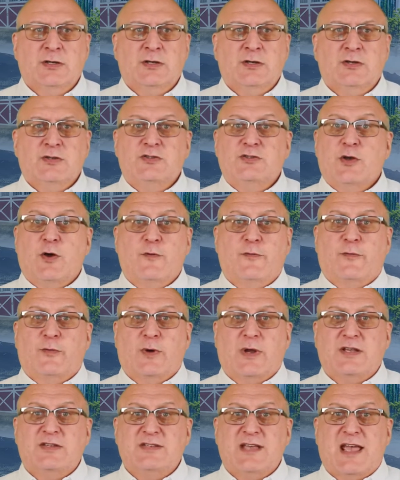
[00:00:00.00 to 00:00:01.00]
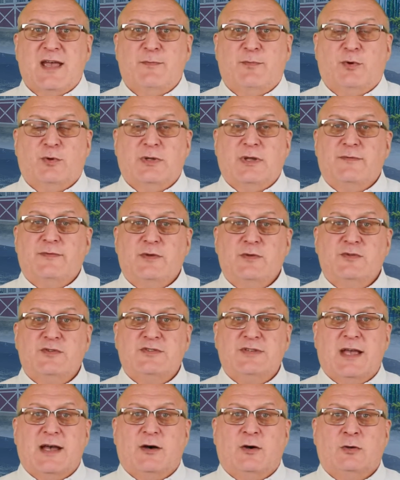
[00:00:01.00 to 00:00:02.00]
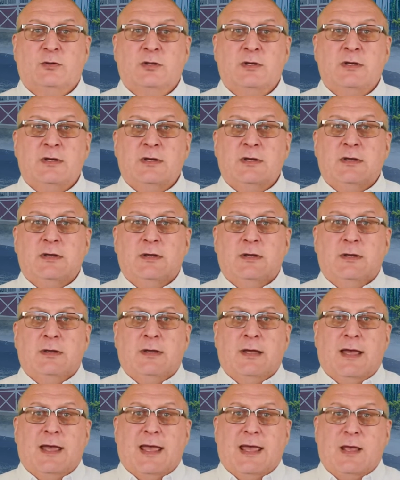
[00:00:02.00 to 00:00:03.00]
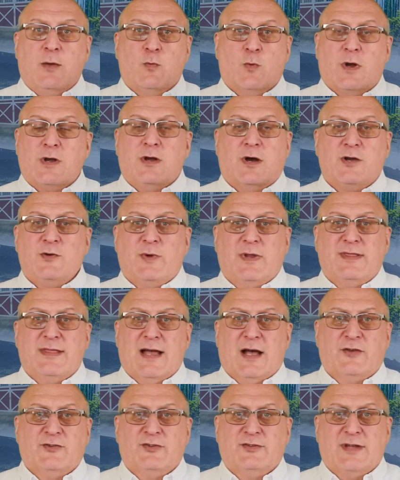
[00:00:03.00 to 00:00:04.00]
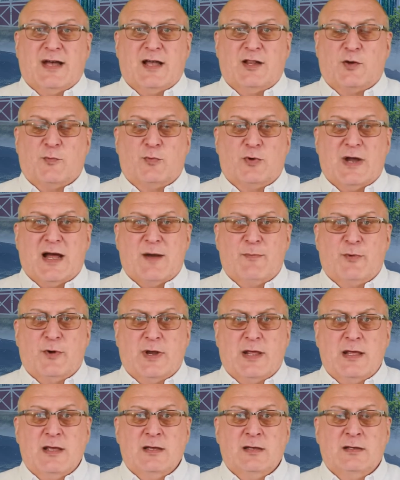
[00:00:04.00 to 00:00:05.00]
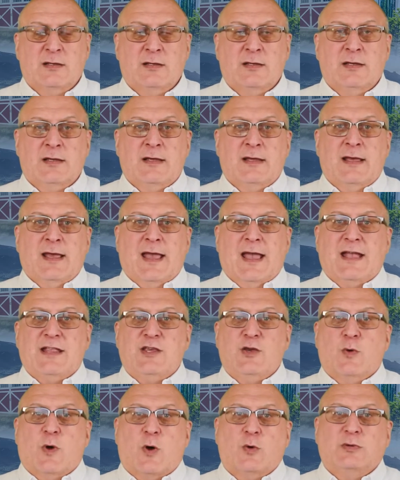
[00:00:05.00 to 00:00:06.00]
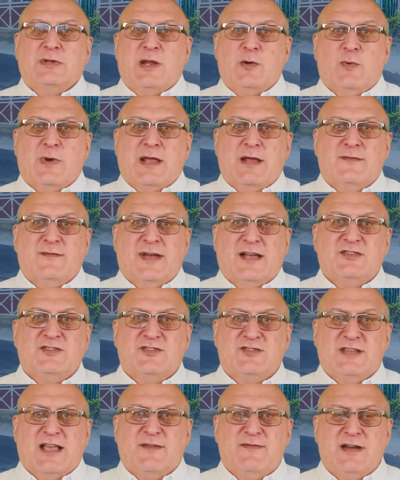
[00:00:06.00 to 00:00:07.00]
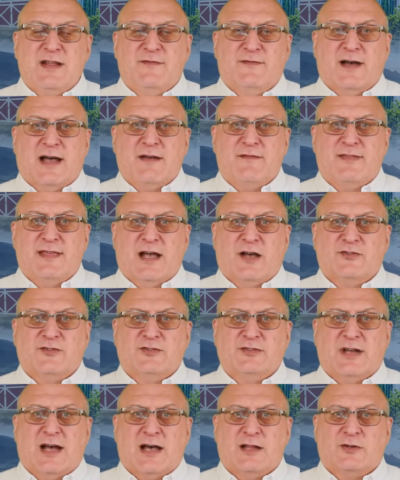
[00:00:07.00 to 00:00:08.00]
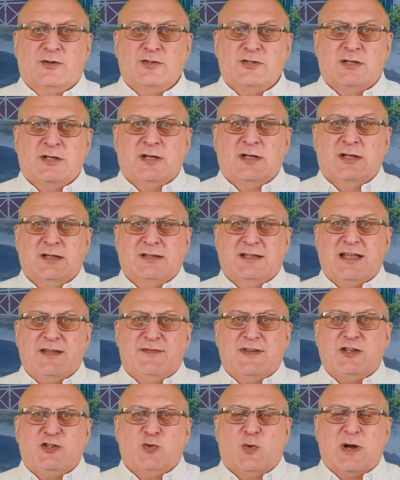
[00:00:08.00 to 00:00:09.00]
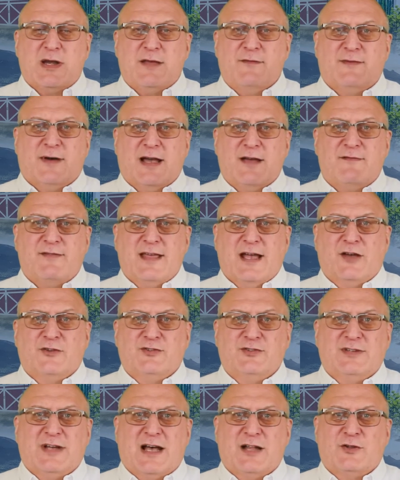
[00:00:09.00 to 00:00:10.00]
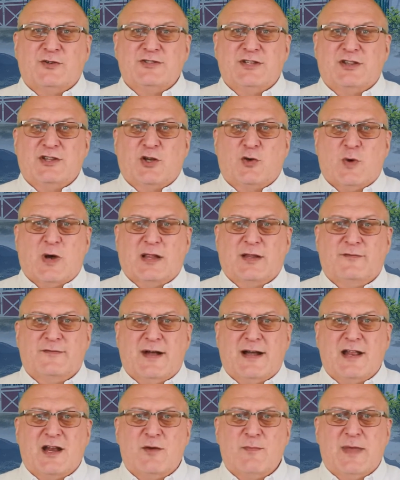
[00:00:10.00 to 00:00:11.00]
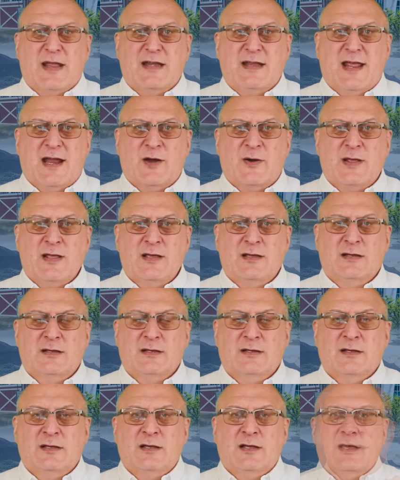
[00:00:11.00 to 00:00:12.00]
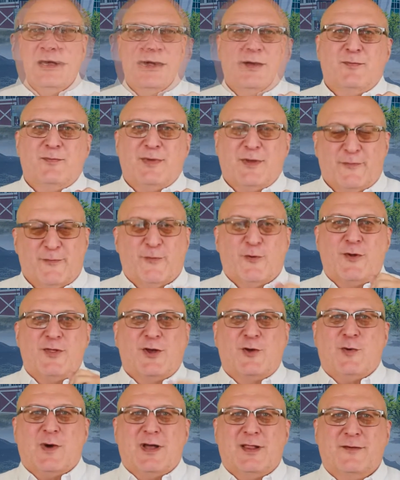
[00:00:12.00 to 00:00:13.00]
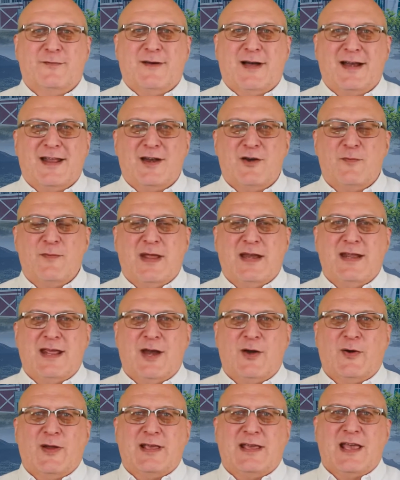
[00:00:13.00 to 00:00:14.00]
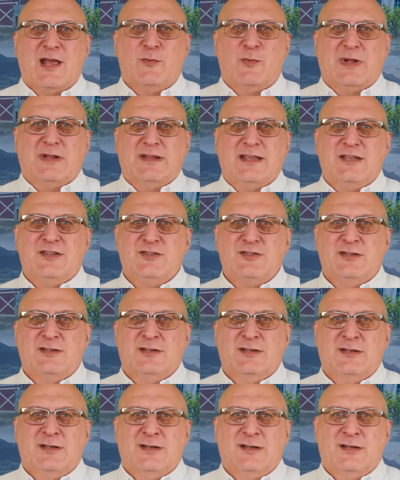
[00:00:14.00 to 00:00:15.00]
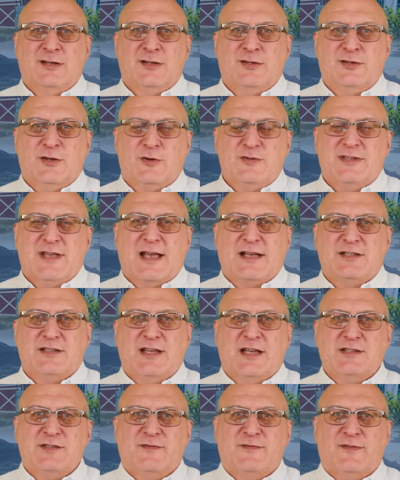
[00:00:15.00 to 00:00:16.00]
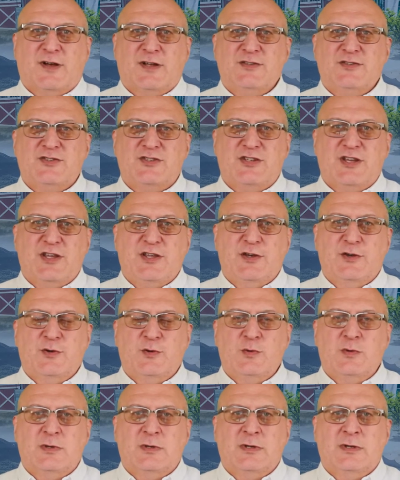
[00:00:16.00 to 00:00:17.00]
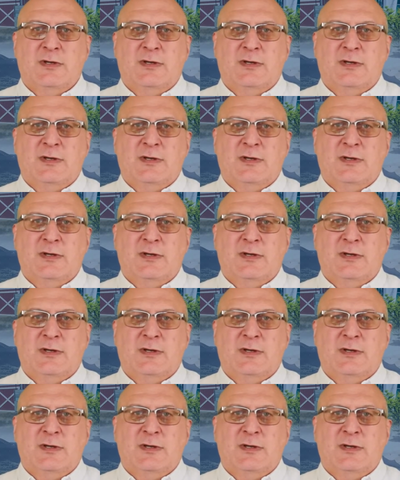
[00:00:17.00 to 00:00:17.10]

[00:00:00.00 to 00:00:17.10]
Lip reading: So, for example, if you sell a $100,000 property and you only reinvest $75,000, leaving $25,000 at the qualified intermediary, before the qualified intermediary can release those excess funds to you,